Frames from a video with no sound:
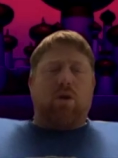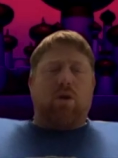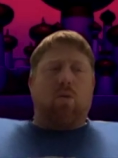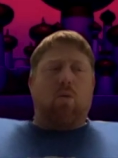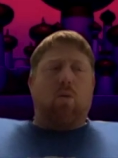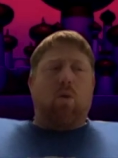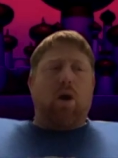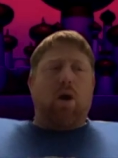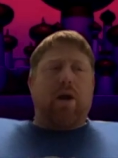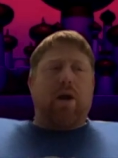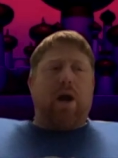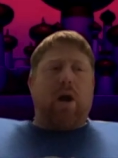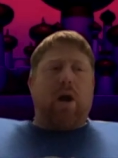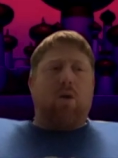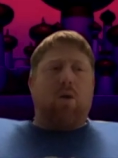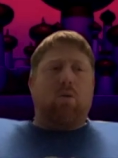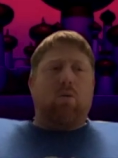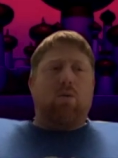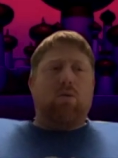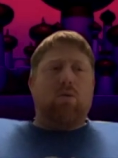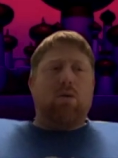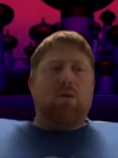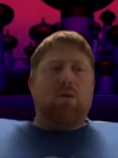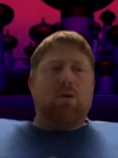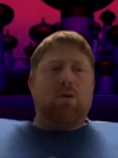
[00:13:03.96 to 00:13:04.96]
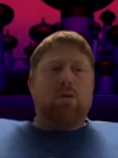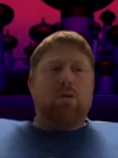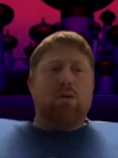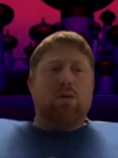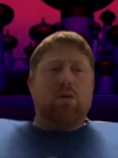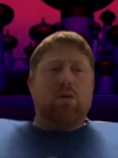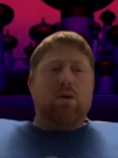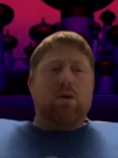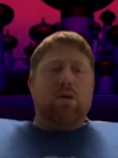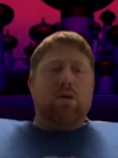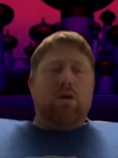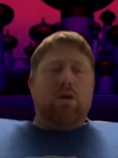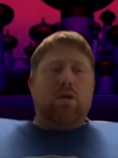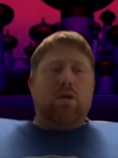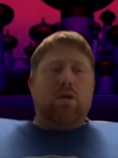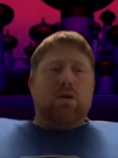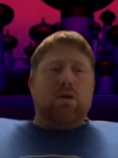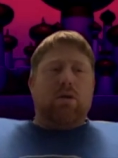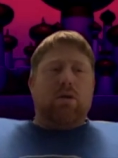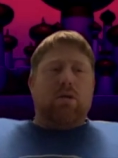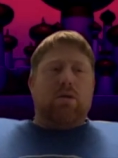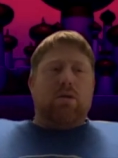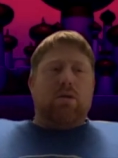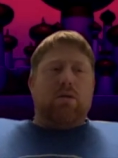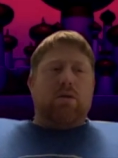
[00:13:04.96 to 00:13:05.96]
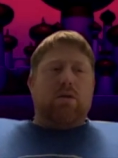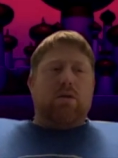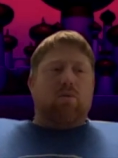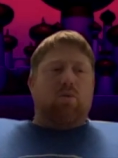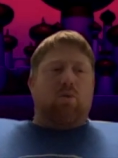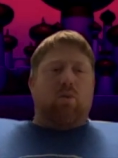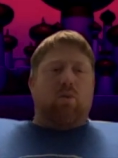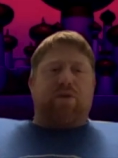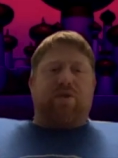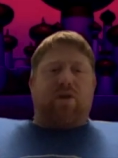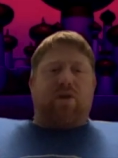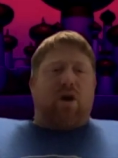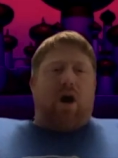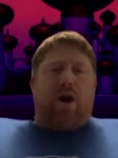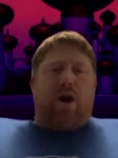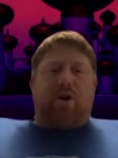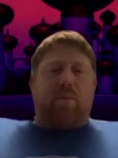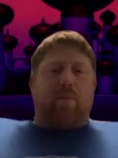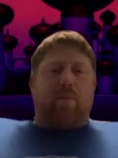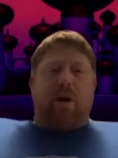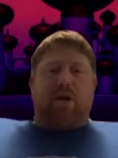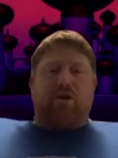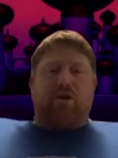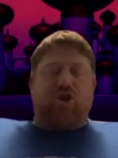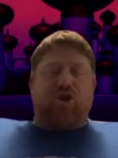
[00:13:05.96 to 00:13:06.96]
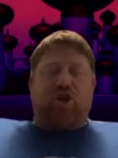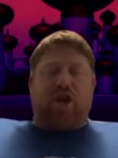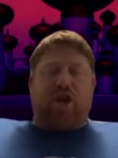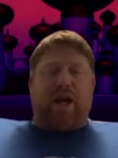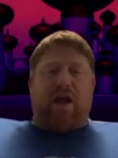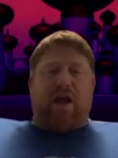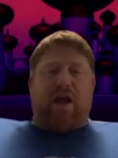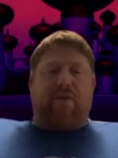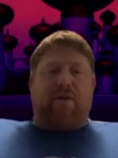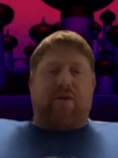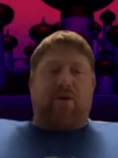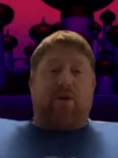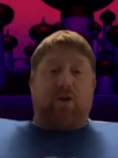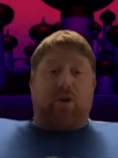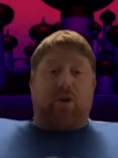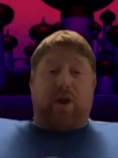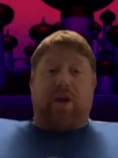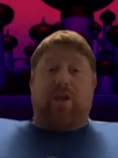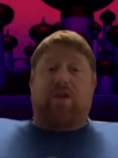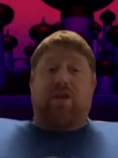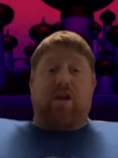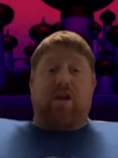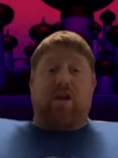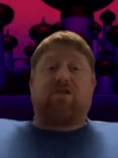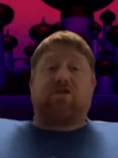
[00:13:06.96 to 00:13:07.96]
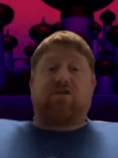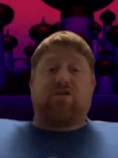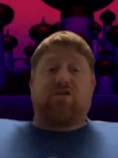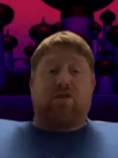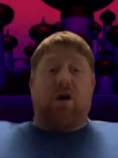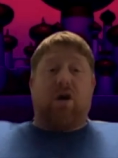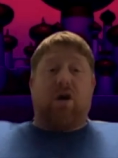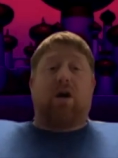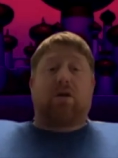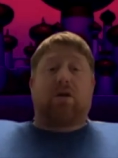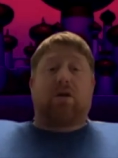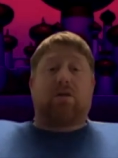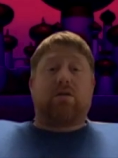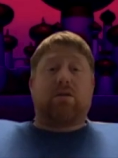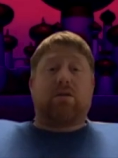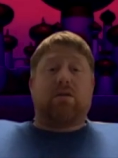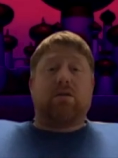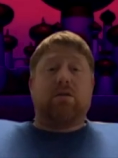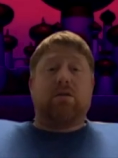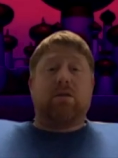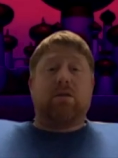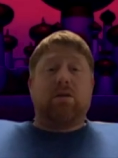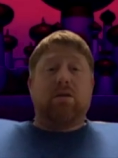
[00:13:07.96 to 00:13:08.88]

walk out with 100 pounds of chain on there, you're like, this sucks.